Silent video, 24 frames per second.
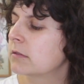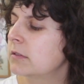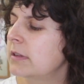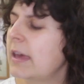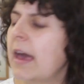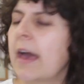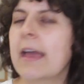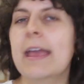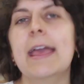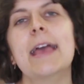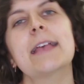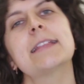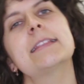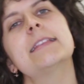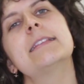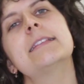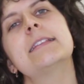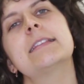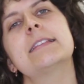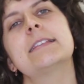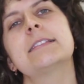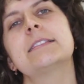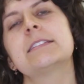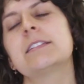Yeah, I guess
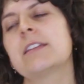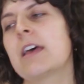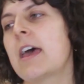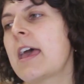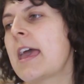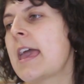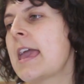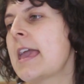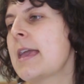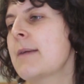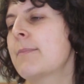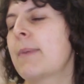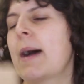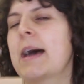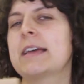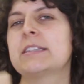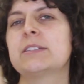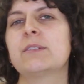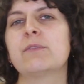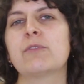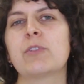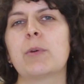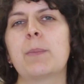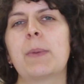this isn't a
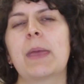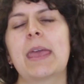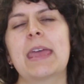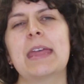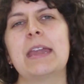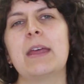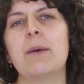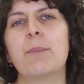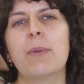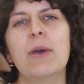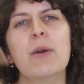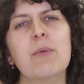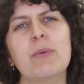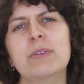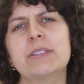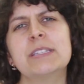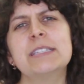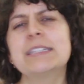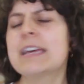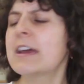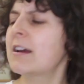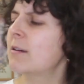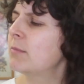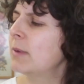pattern for a beginner, but it
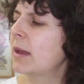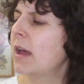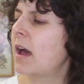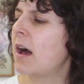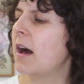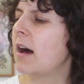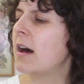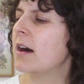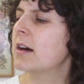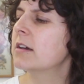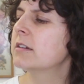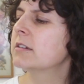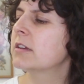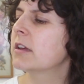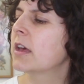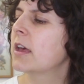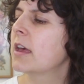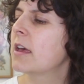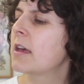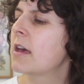wasn't terribly hard.